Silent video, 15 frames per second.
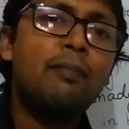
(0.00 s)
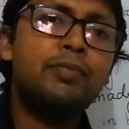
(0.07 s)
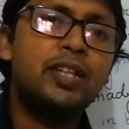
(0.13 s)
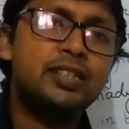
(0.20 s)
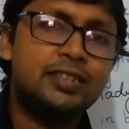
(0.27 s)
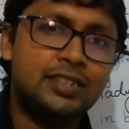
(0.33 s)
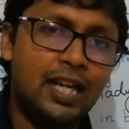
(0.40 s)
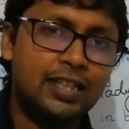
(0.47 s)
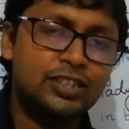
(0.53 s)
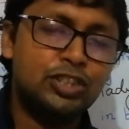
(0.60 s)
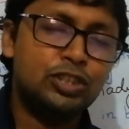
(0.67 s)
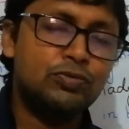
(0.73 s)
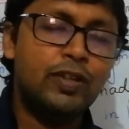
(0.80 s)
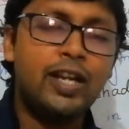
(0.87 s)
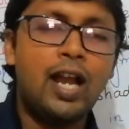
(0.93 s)
their
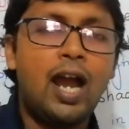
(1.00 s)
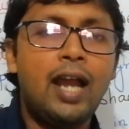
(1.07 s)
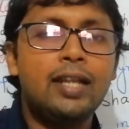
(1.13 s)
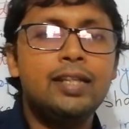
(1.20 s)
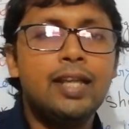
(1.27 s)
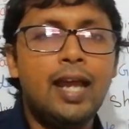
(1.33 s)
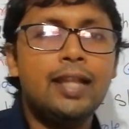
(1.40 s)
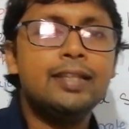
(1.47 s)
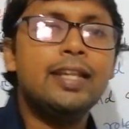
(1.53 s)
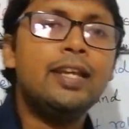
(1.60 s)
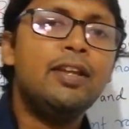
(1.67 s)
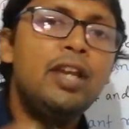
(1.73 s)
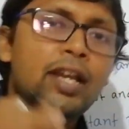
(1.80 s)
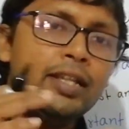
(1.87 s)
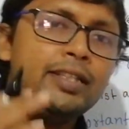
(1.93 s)
structures very highly and
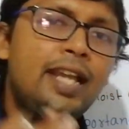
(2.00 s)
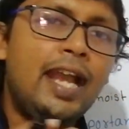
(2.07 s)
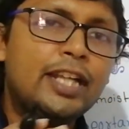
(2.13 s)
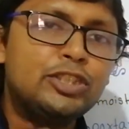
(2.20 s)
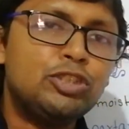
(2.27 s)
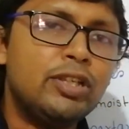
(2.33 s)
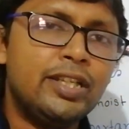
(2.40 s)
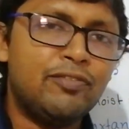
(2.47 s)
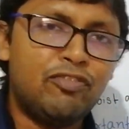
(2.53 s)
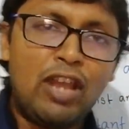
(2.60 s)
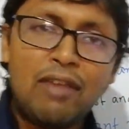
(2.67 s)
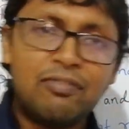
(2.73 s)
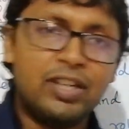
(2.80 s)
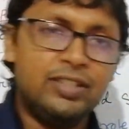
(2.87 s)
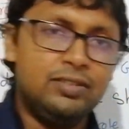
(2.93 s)
they actually
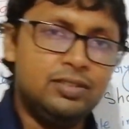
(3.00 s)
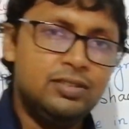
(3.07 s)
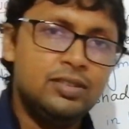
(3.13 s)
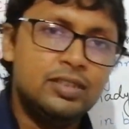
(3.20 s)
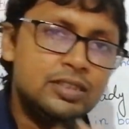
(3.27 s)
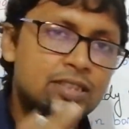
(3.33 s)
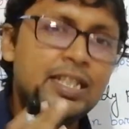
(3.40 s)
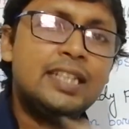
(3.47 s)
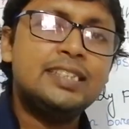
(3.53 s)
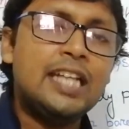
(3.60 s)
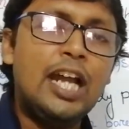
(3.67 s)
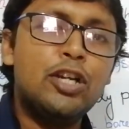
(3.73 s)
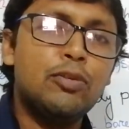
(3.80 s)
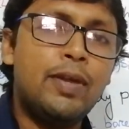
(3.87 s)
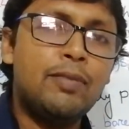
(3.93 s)
favor such
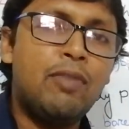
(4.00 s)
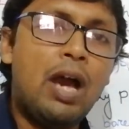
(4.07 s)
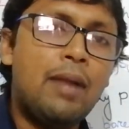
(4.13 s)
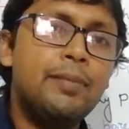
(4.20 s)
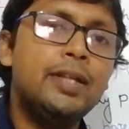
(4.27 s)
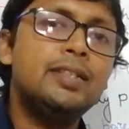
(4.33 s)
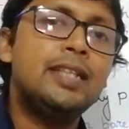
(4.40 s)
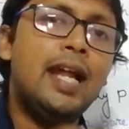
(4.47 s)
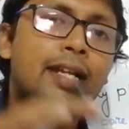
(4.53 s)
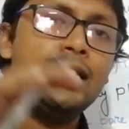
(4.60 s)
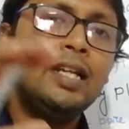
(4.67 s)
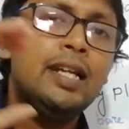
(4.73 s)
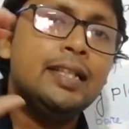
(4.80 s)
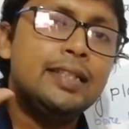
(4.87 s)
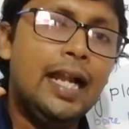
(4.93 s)
kind of environment
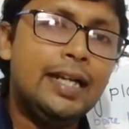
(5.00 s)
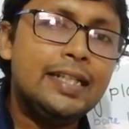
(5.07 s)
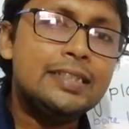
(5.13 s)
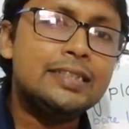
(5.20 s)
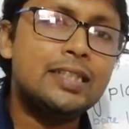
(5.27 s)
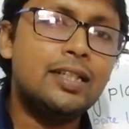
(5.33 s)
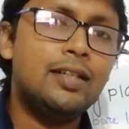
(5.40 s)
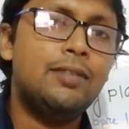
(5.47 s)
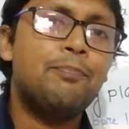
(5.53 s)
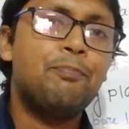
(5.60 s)
that is the